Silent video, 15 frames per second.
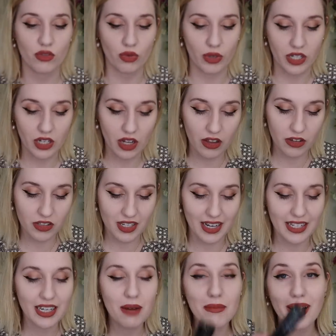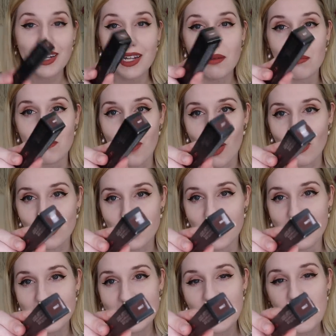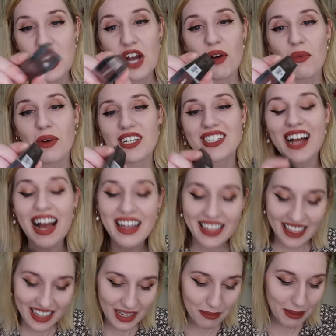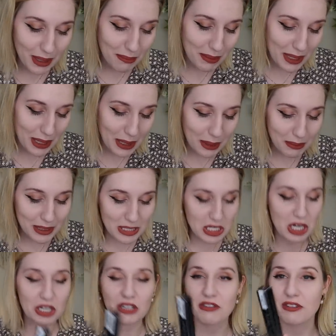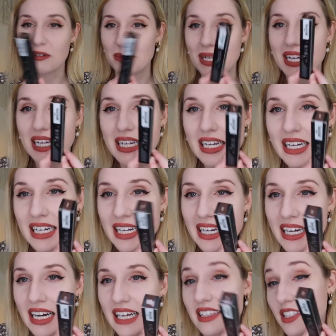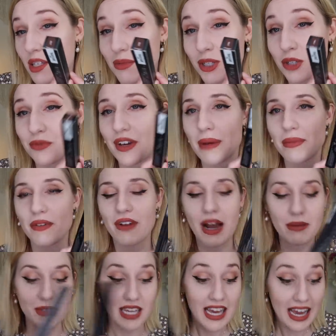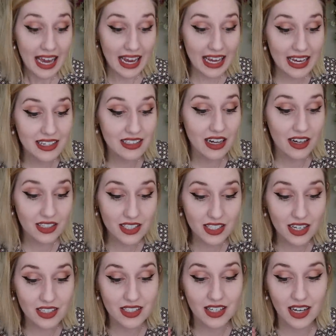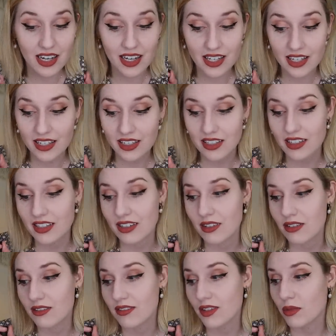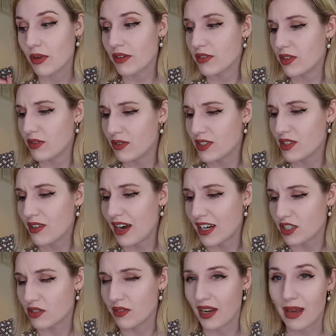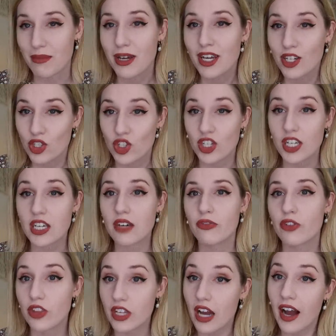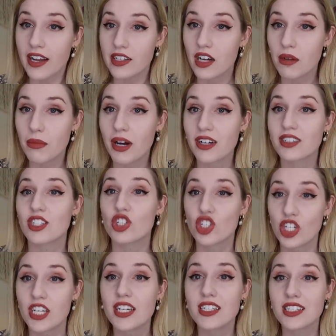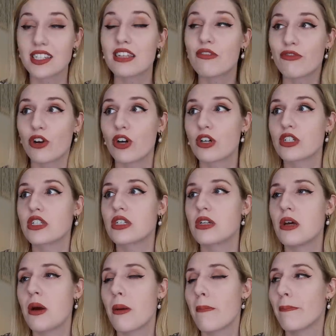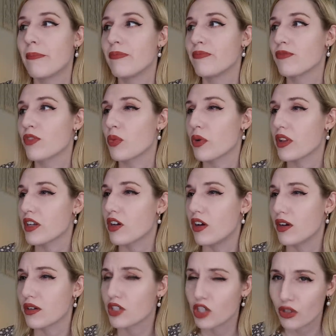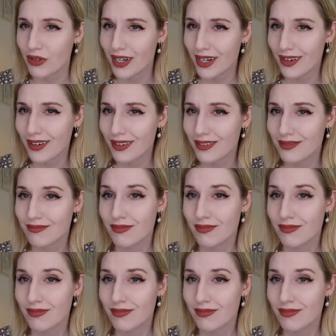for $20. And I got mine in malt, which I think might be a little bit dark for me, unless I wanna go vampy vibes. And Anastasia, or whatever, what's her actual name? She, for the icon box, she is the first, what do they call it, curator?